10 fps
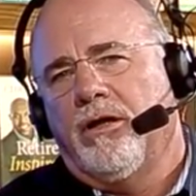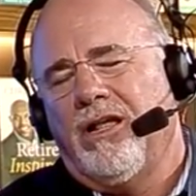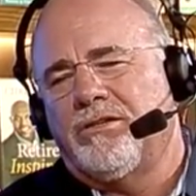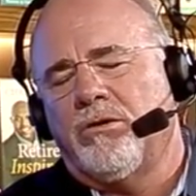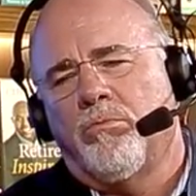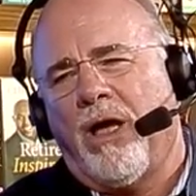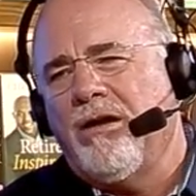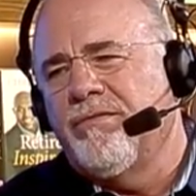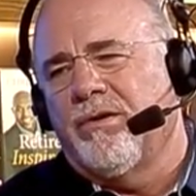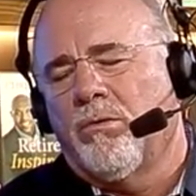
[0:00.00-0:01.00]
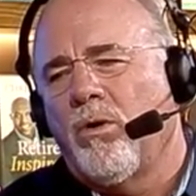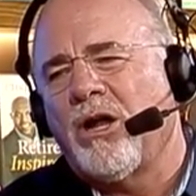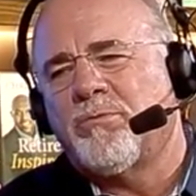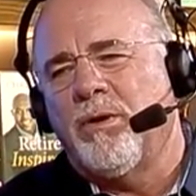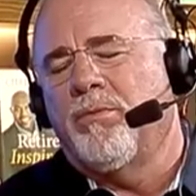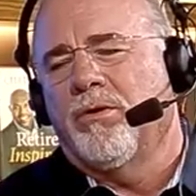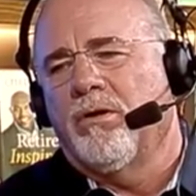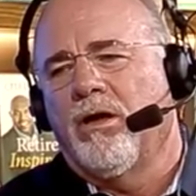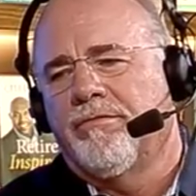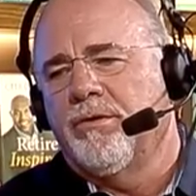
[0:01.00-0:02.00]
It's so painful to watch people you
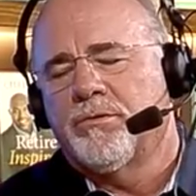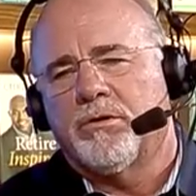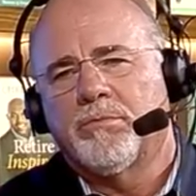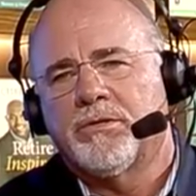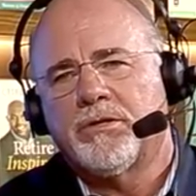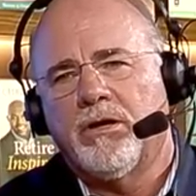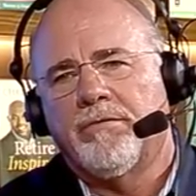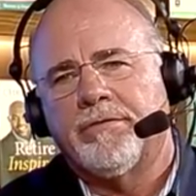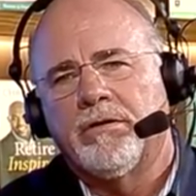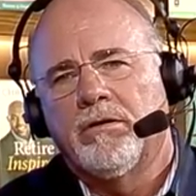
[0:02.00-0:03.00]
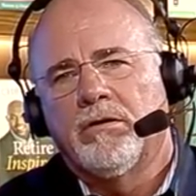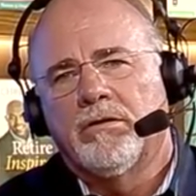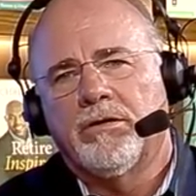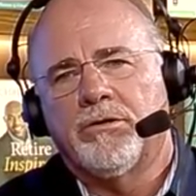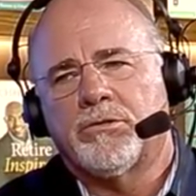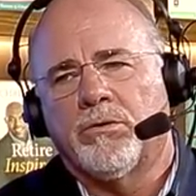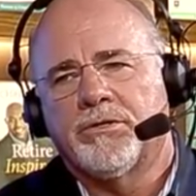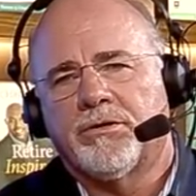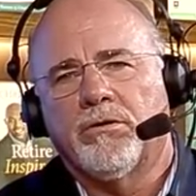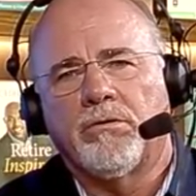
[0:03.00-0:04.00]
love do stupid stuff that
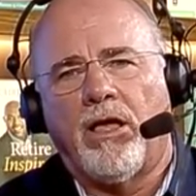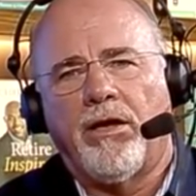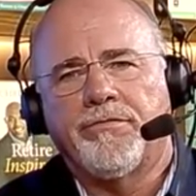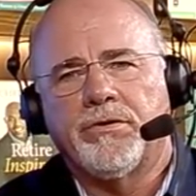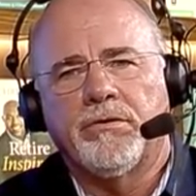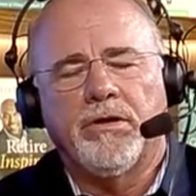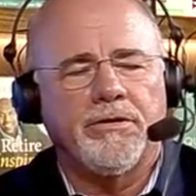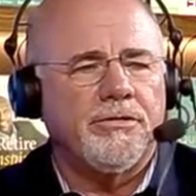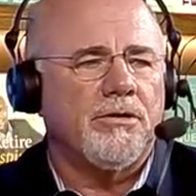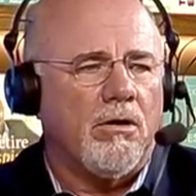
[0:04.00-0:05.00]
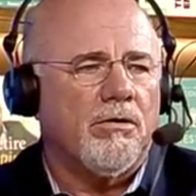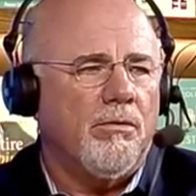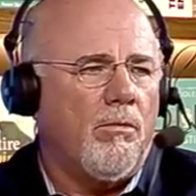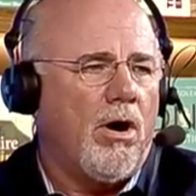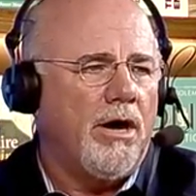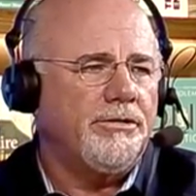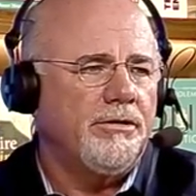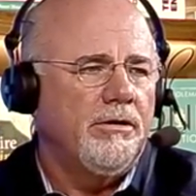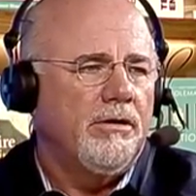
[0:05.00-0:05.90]
destroys their own lives. It's just hard to mm -hmm. watch.